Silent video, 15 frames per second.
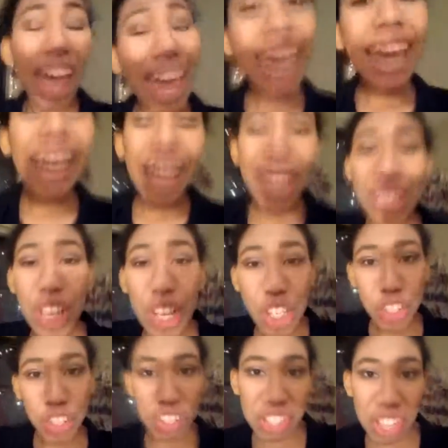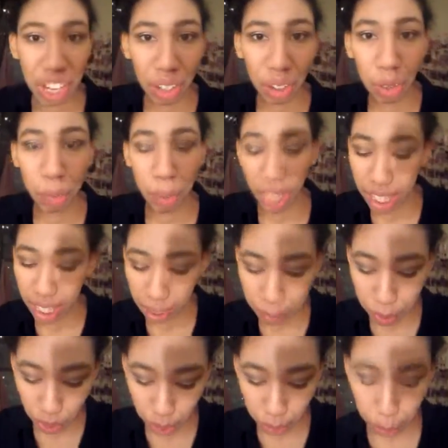Hey guys, so I just got home and I'm
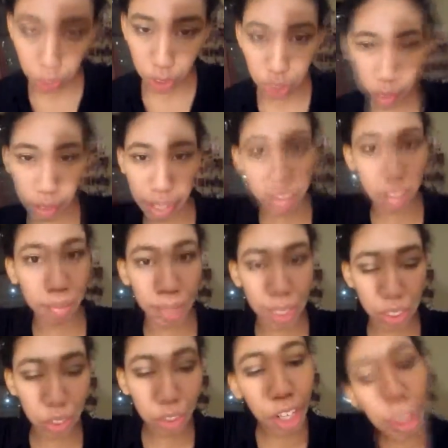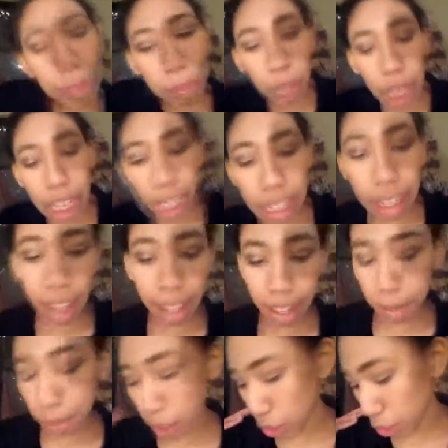gonna put you guys on my tripod and
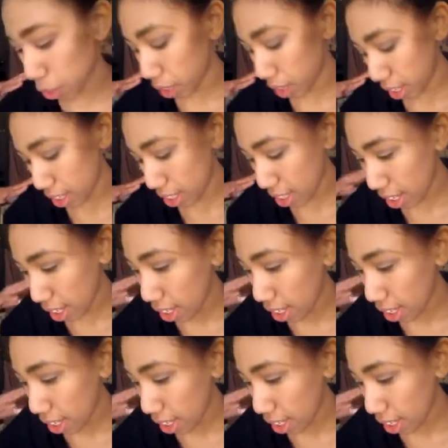I'm gonna show you guys